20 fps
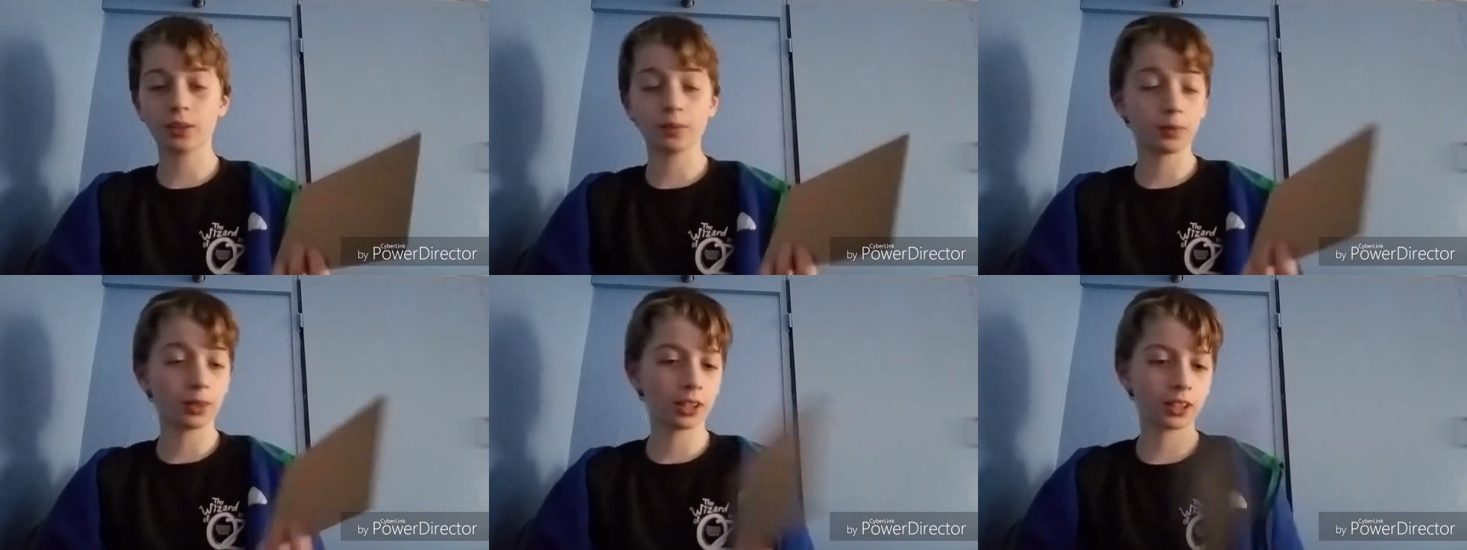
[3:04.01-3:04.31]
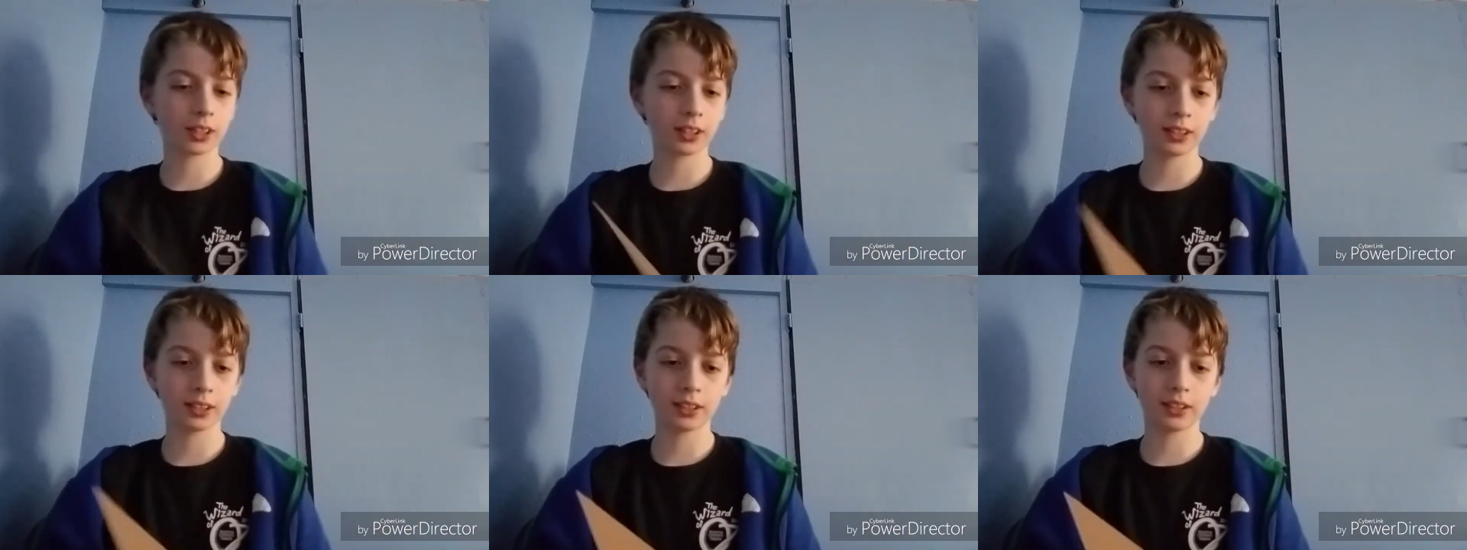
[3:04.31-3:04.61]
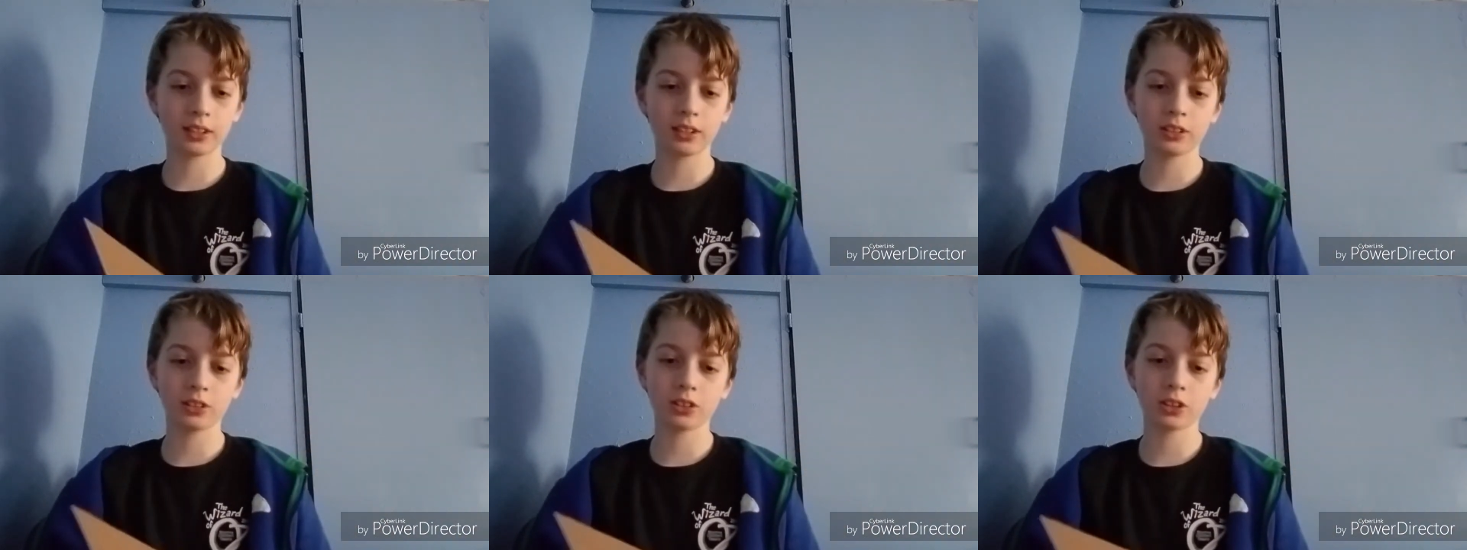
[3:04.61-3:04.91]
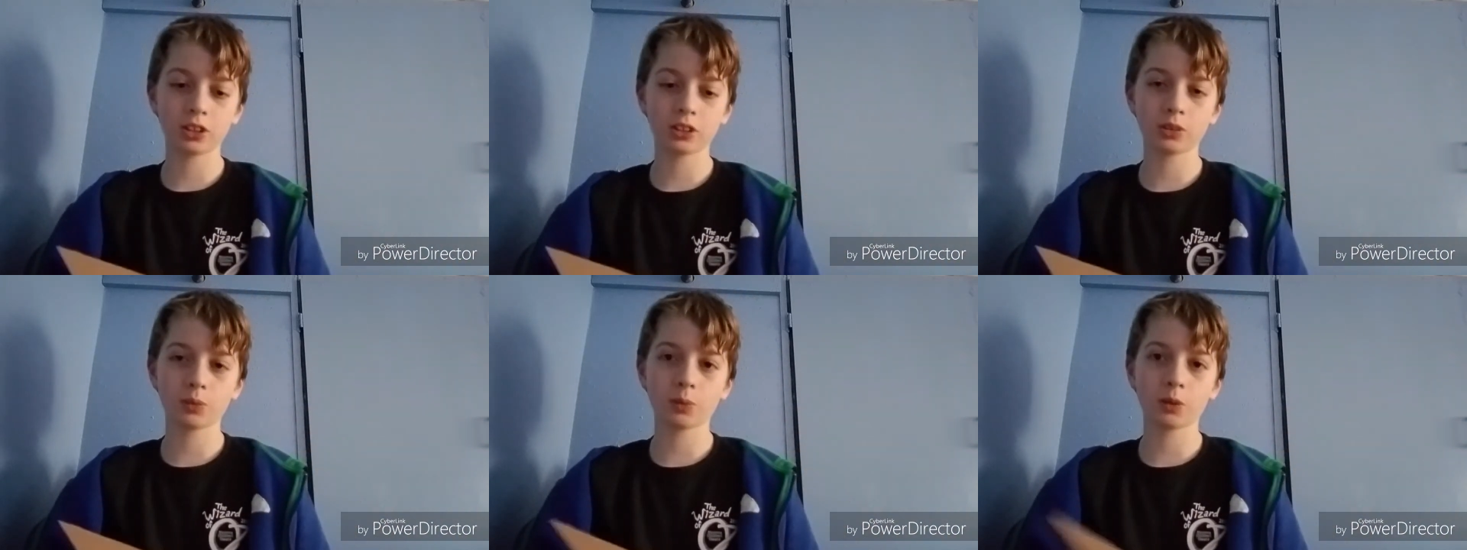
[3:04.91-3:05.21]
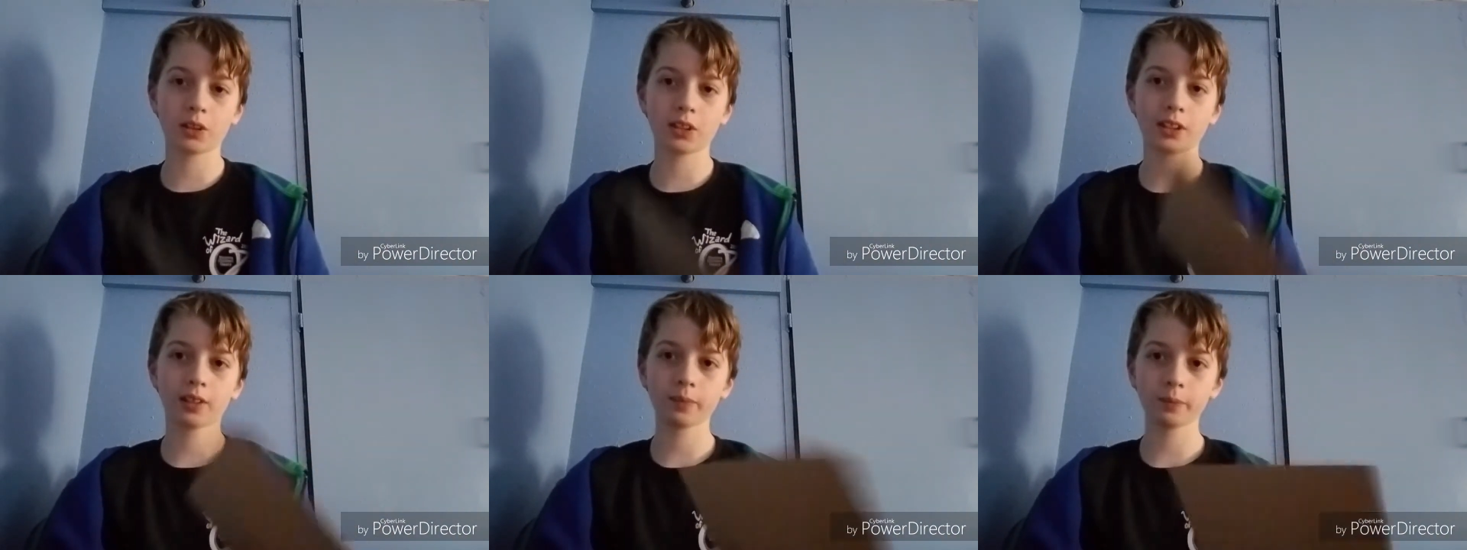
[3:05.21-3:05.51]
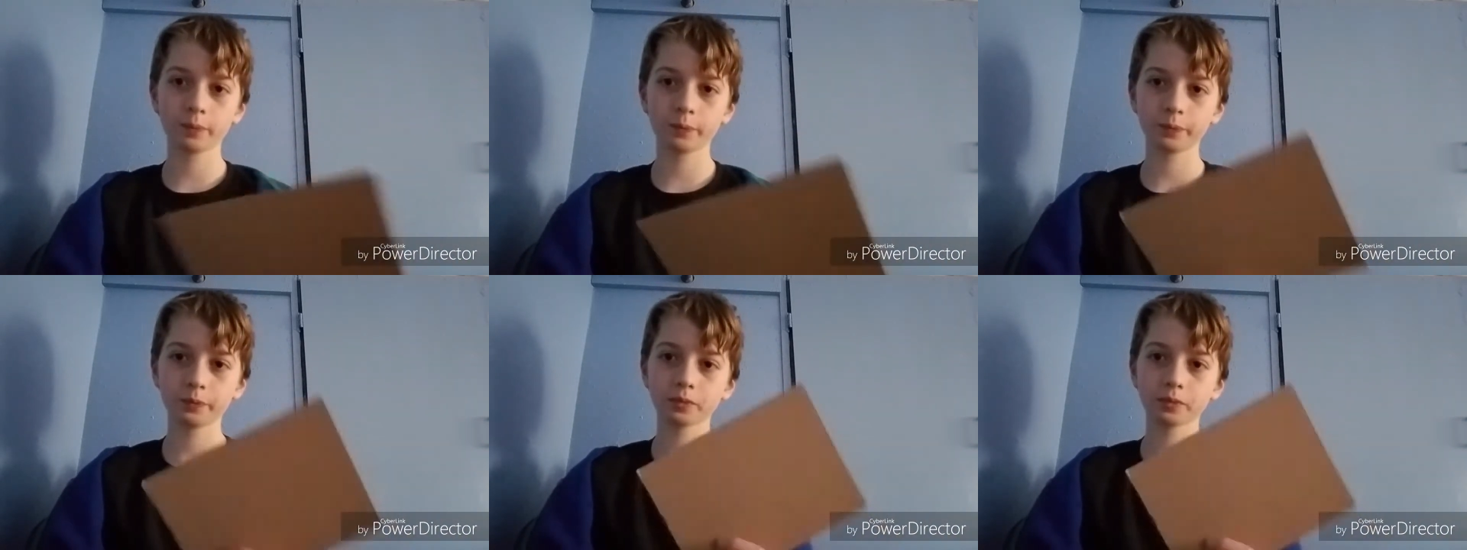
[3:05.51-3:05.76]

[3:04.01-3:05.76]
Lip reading: I'm not going to judge him on that.